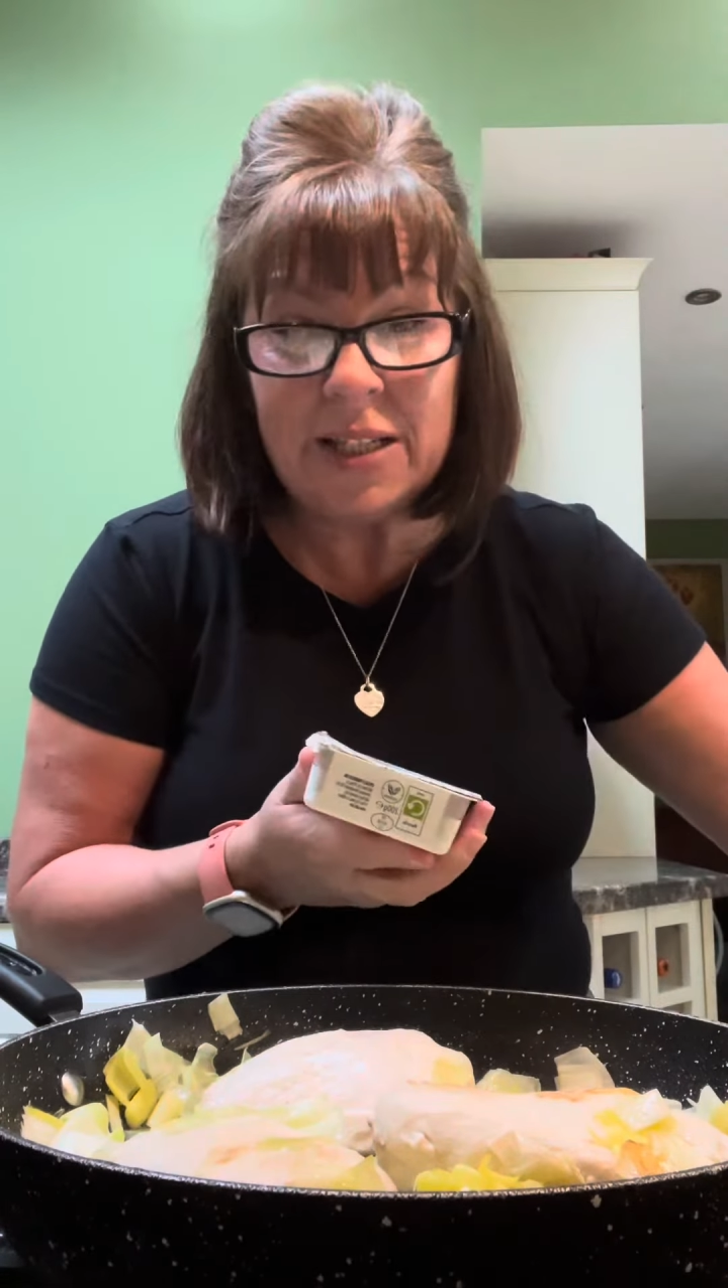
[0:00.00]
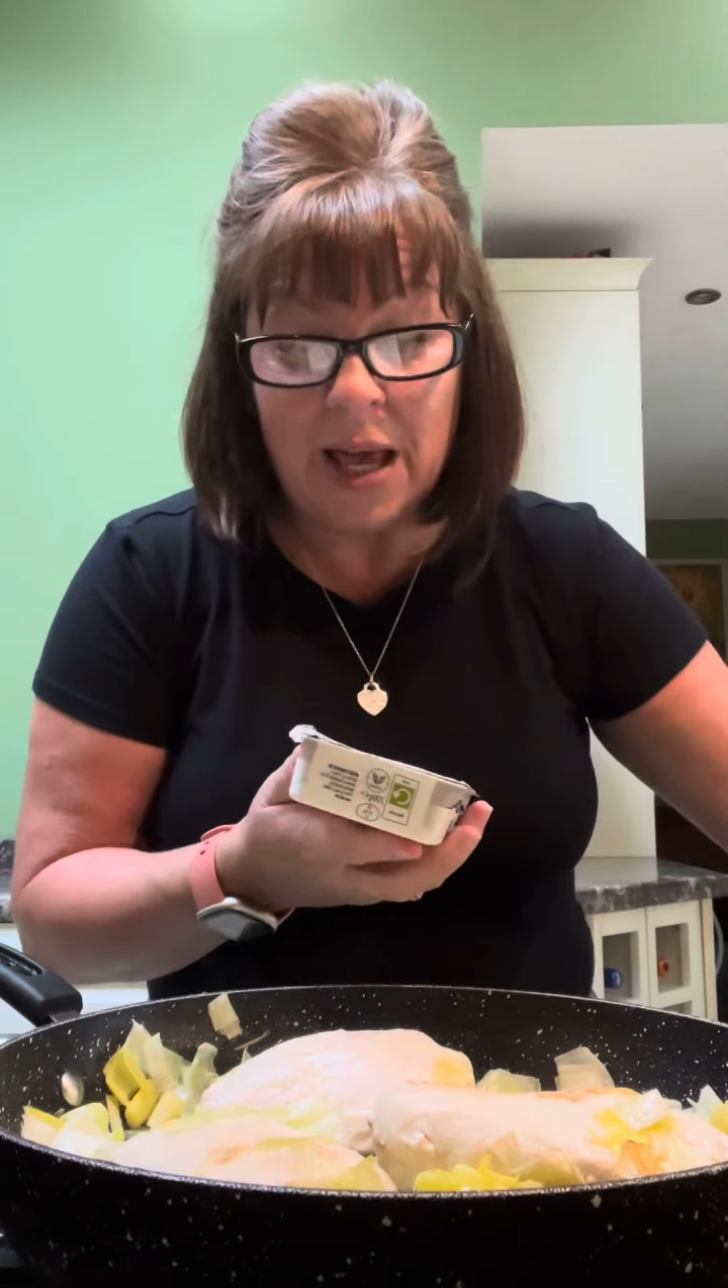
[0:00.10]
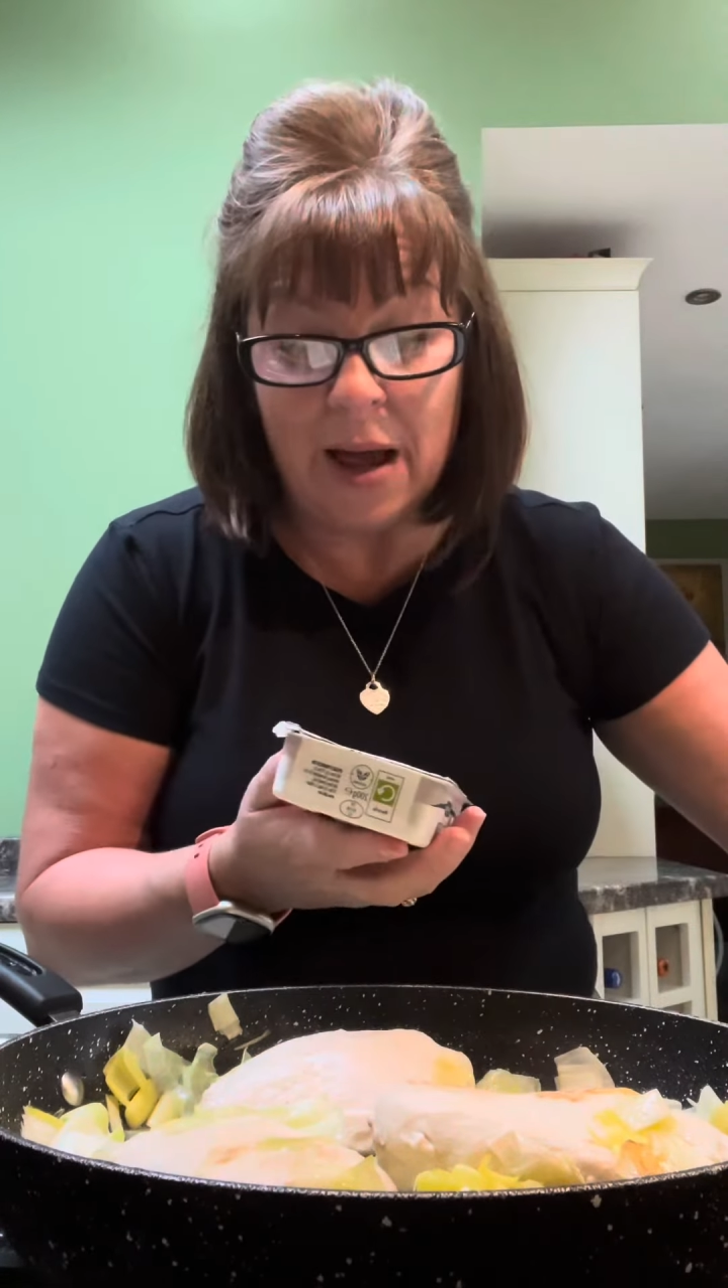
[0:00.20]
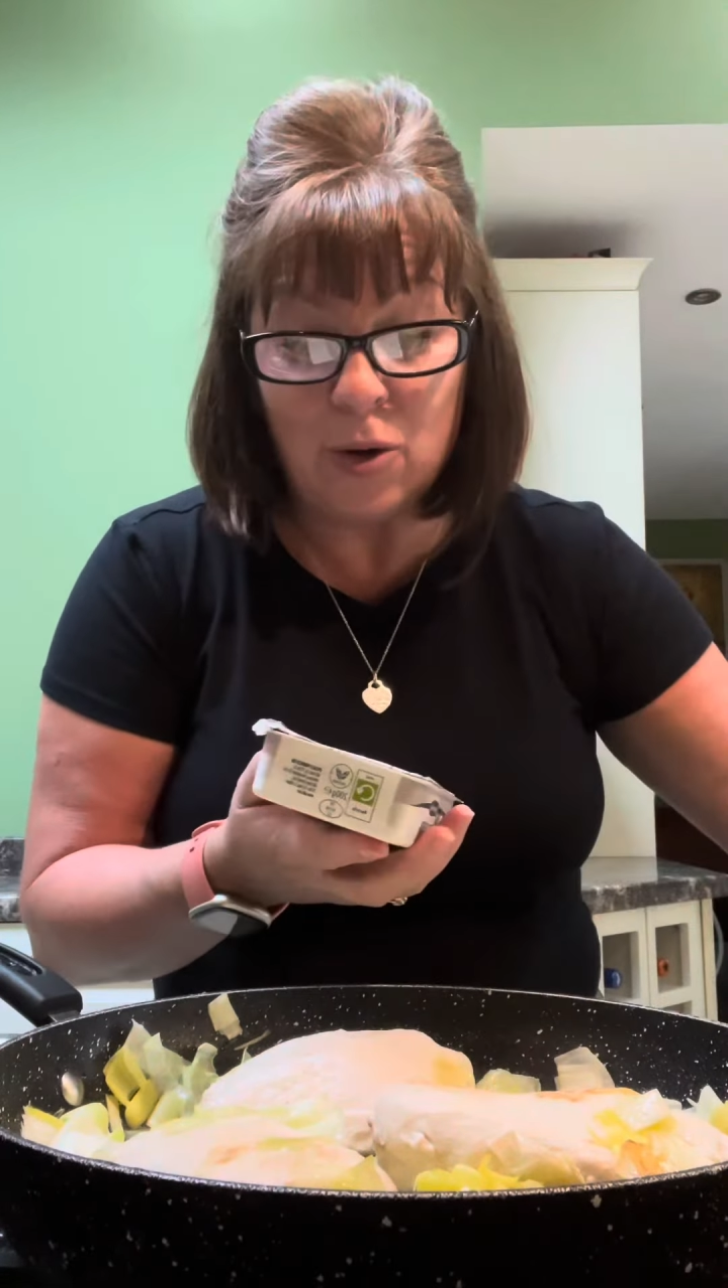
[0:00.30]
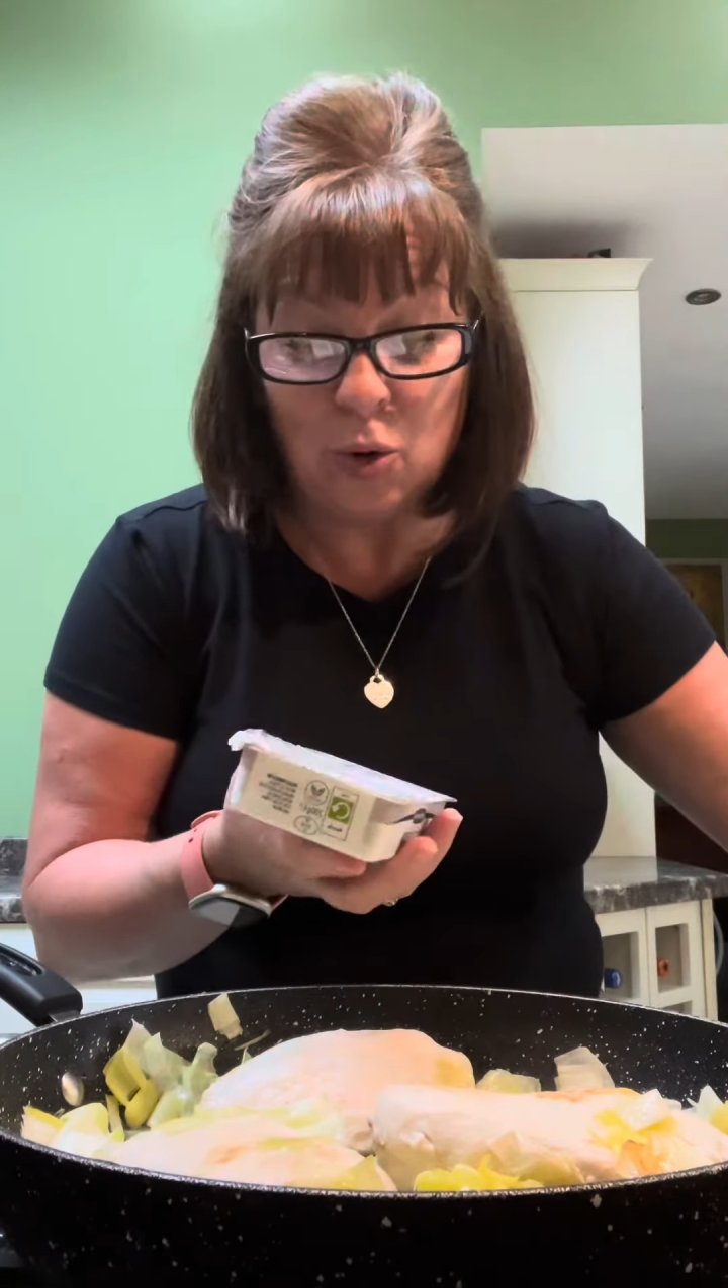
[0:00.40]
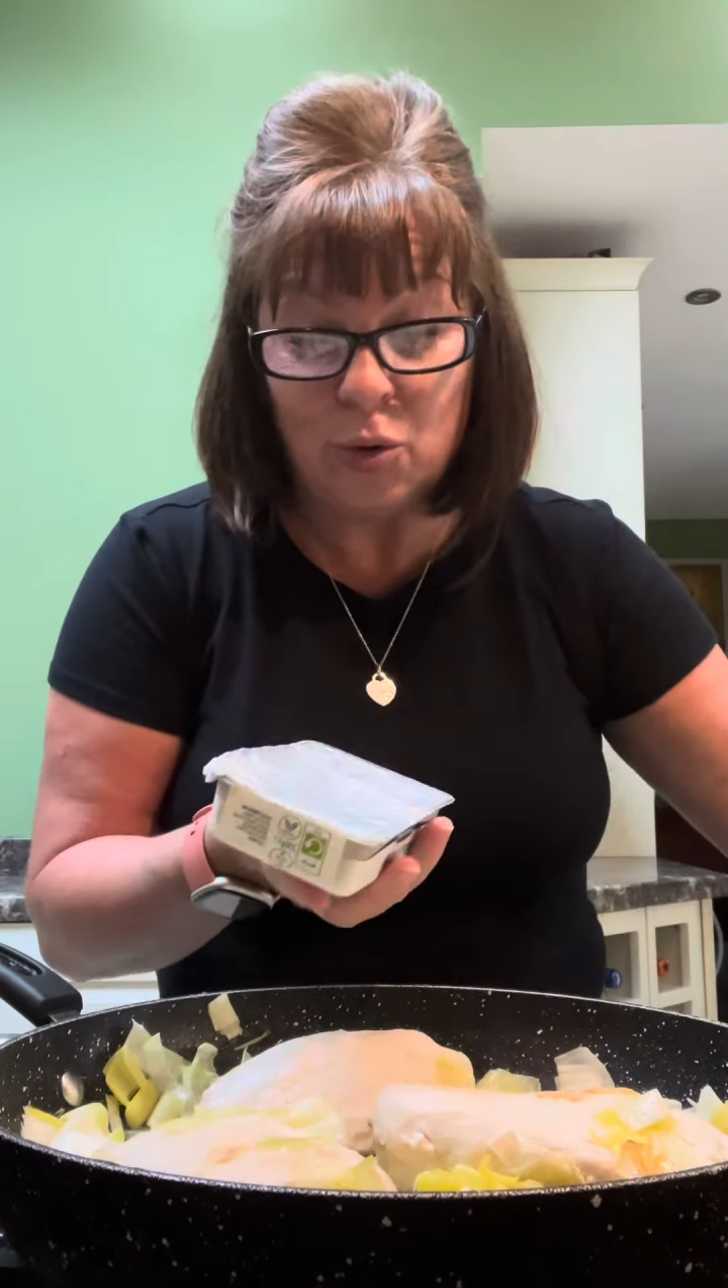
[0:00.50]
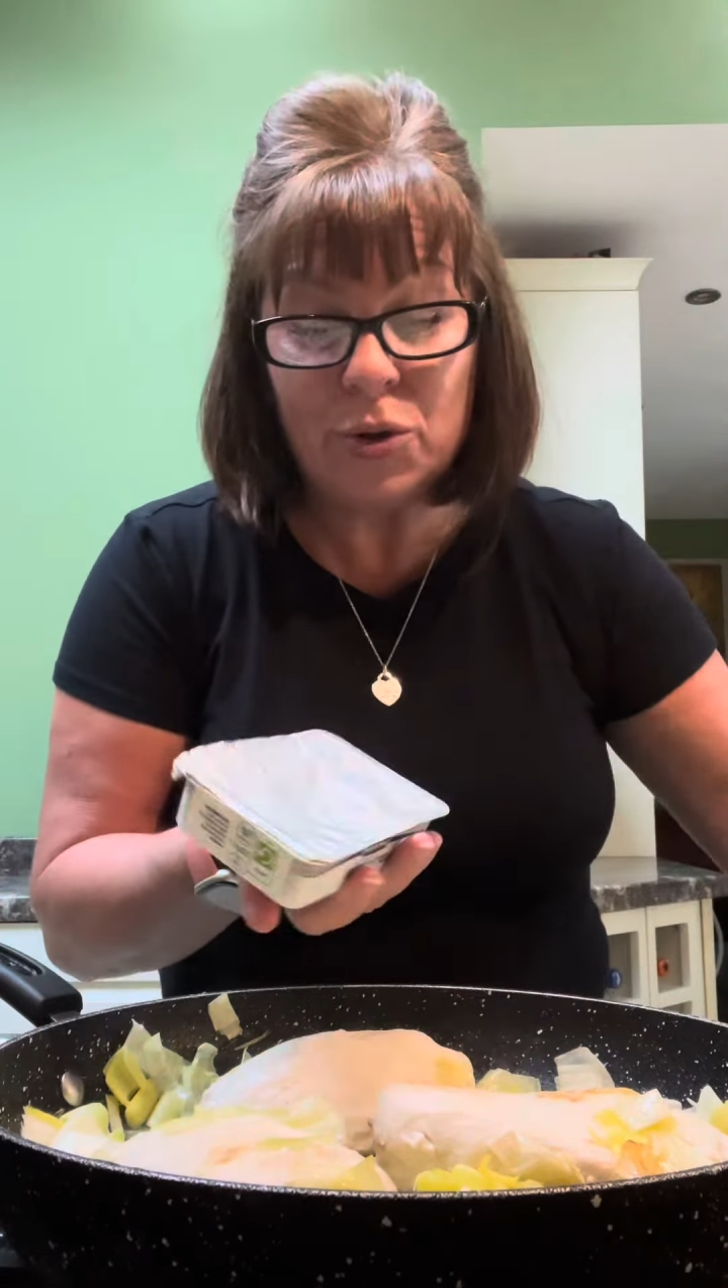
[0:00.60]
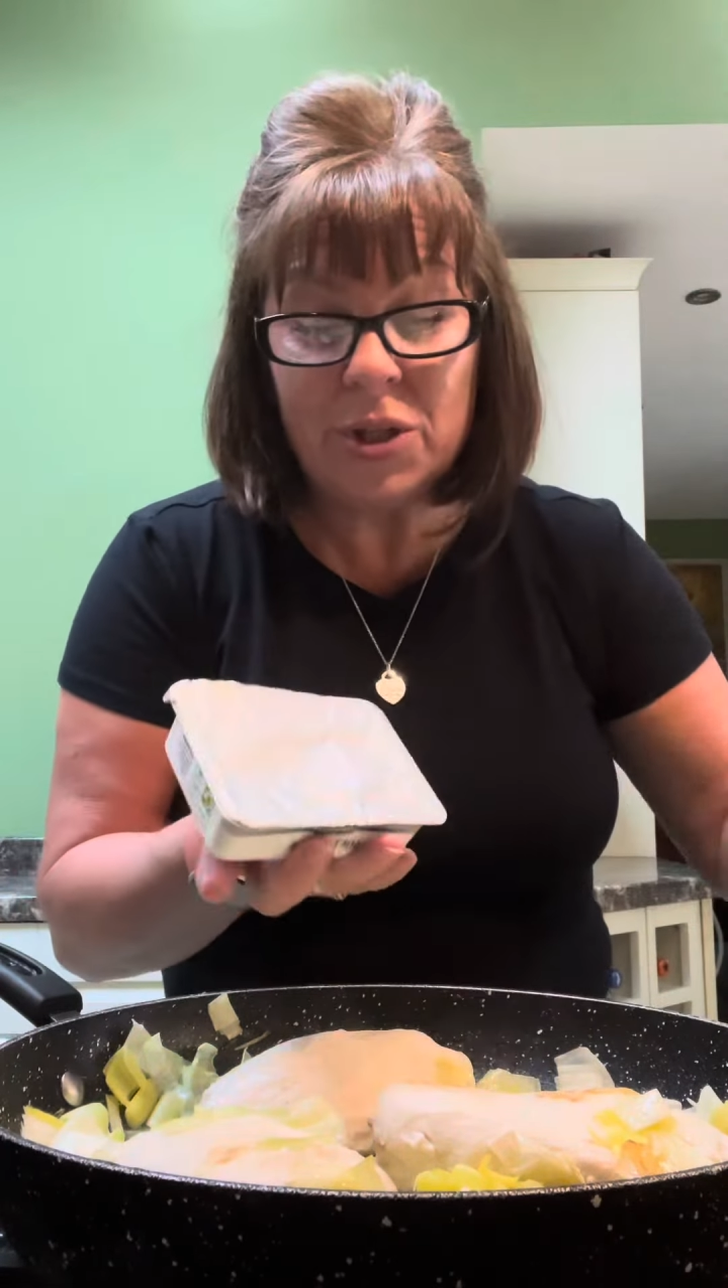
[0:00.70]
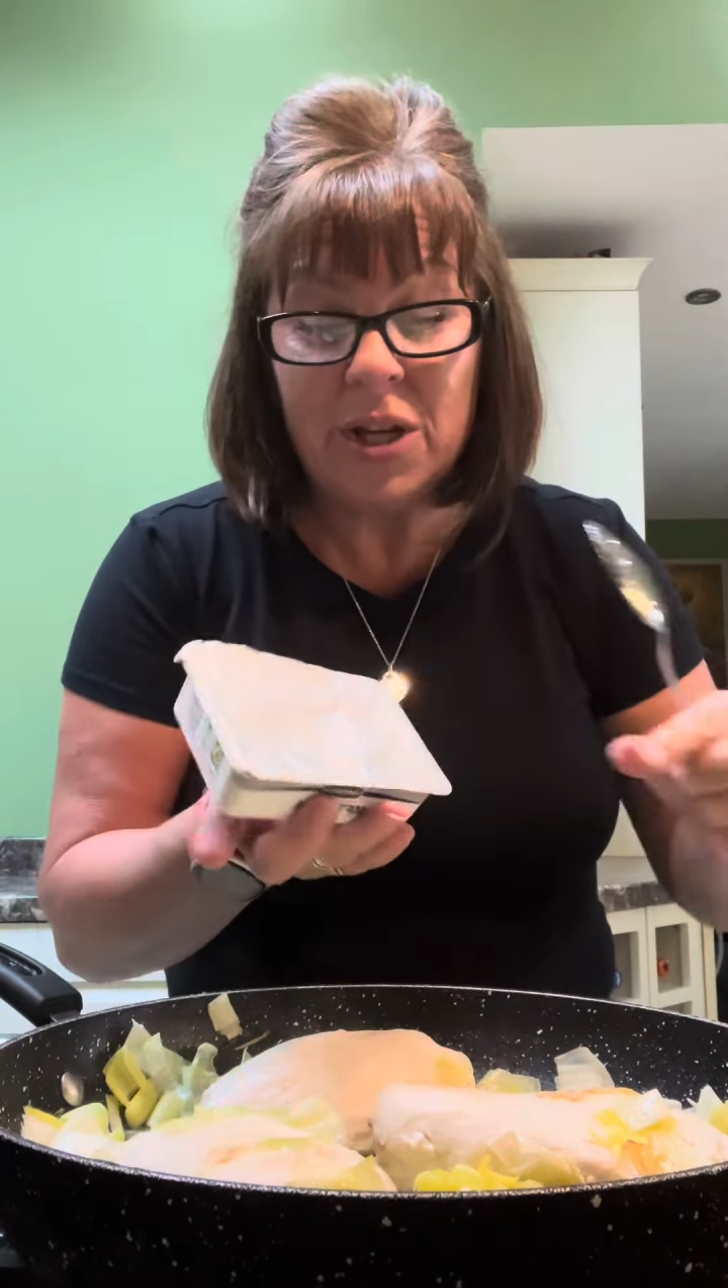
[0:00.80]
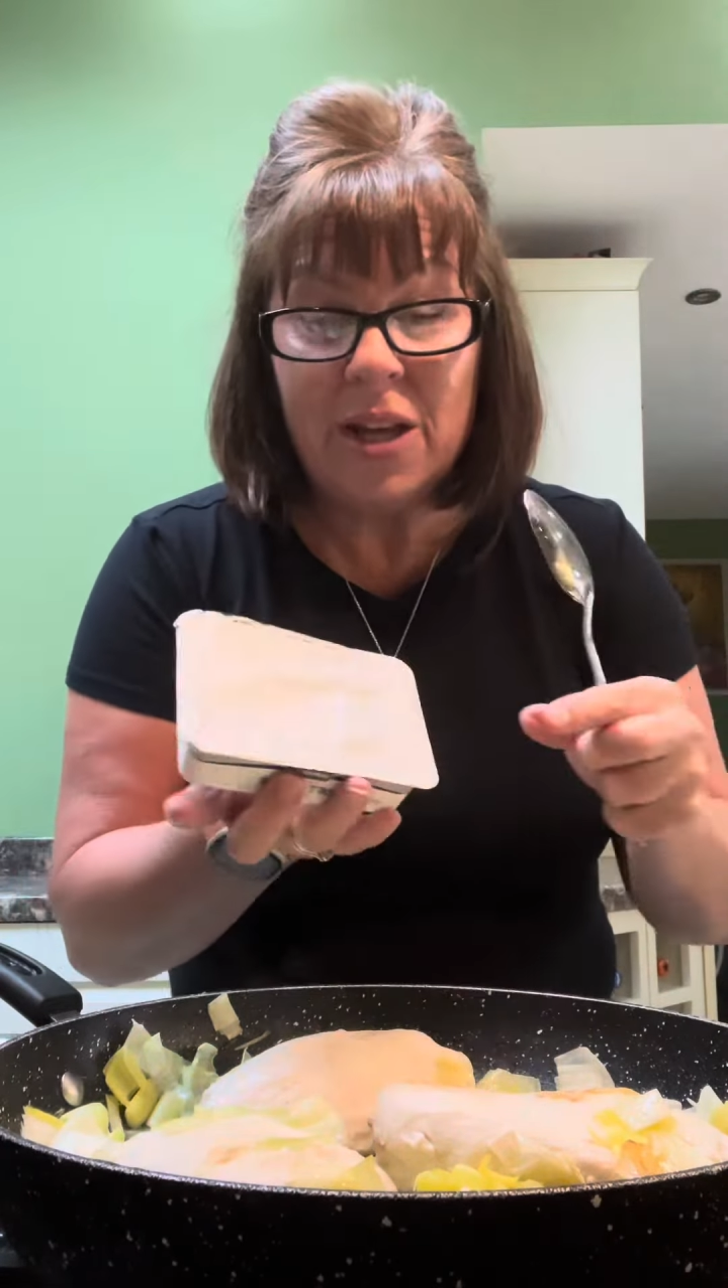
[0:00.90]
are cooked.